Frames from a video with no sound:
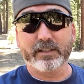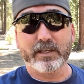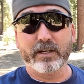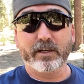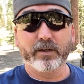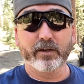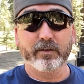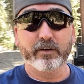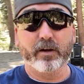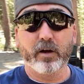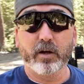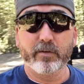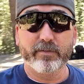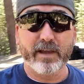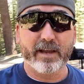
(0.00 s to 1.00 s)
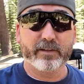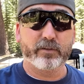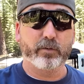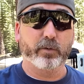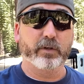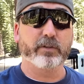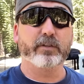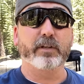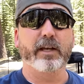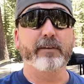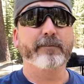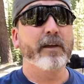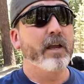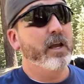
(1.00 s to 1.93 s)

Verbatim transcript: gear and all that sort of stuff.